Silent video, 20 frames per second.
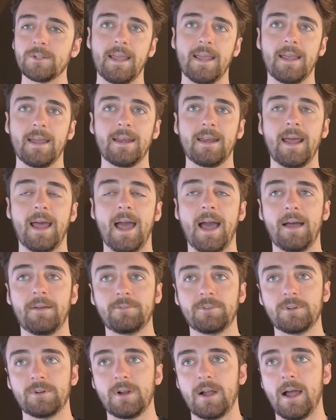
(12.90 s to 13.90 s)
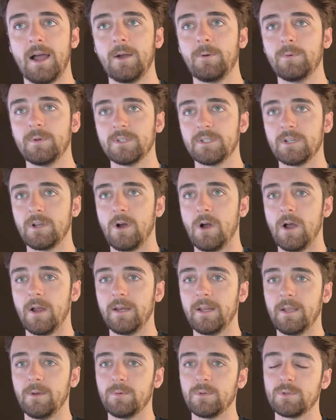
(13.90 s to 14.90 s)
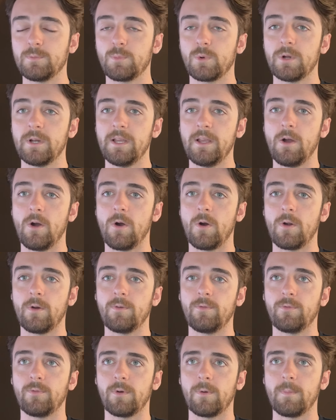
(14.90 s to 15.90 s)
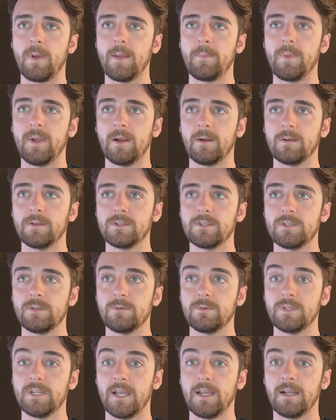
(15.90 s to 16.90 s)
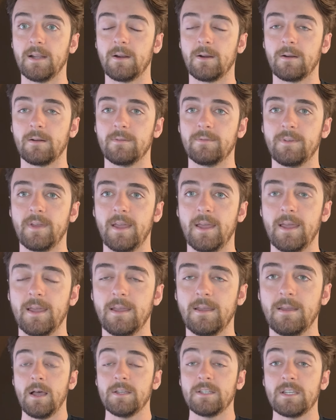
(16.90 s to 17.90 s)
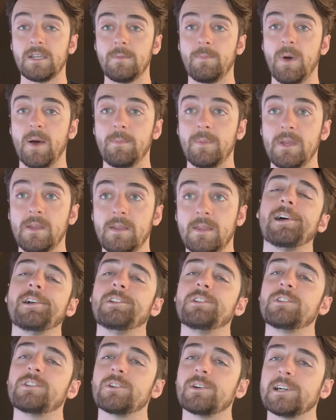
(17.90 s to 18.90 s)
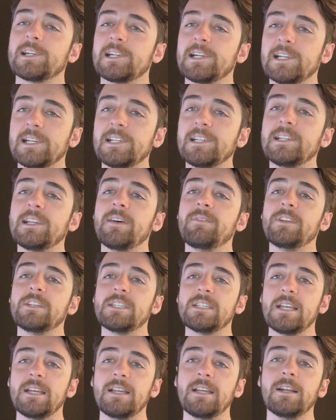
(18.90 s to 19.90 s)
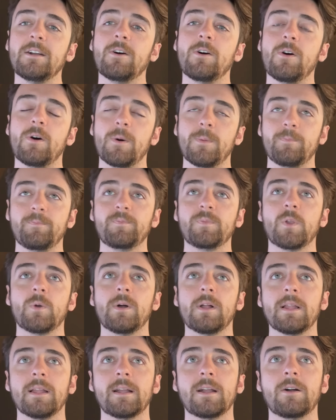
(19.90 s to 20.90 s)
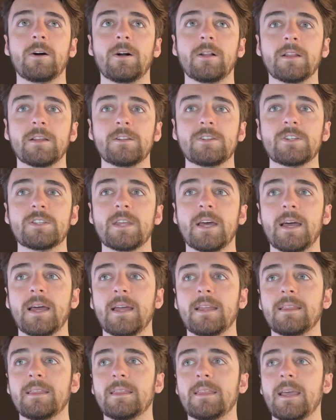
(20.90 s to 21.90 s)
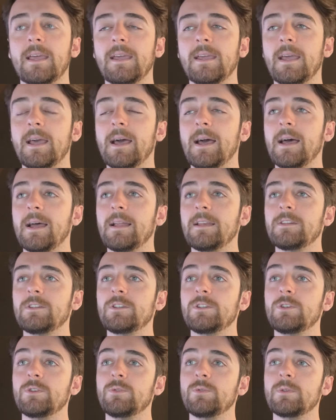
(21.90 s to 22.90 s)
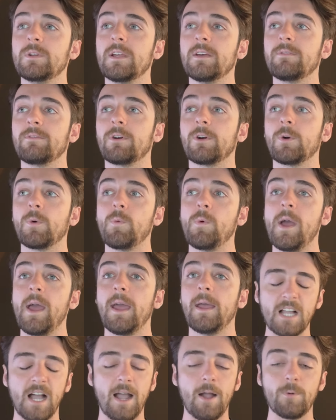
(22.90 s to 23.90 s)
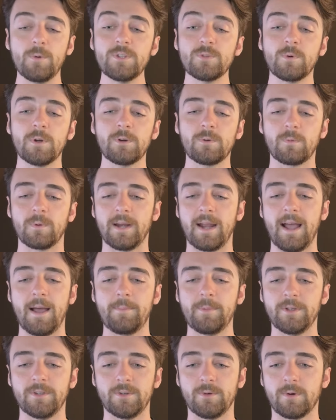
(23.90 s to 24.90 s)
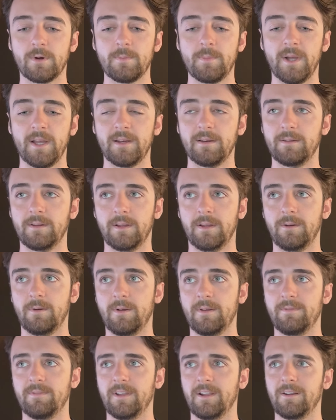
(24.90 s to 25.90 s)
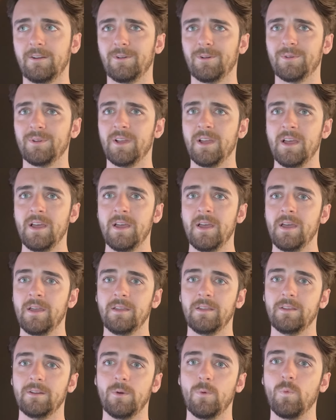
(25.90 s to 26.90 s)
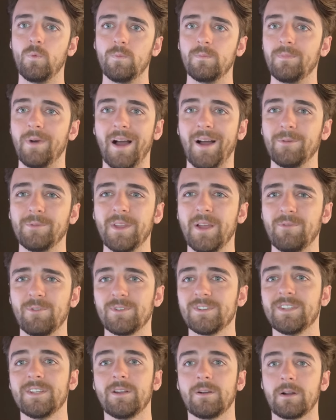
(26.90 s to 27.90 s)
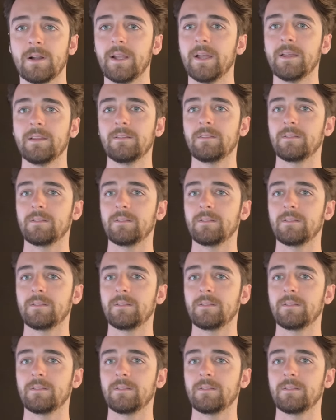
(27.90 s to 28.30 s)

and after I was gone, it was pretty hard for my parents to take care of a husky puppy. And so I got a devastating call while at college that they had to give her away. I always wondered what happened to her, but I figured, I'll never see her again.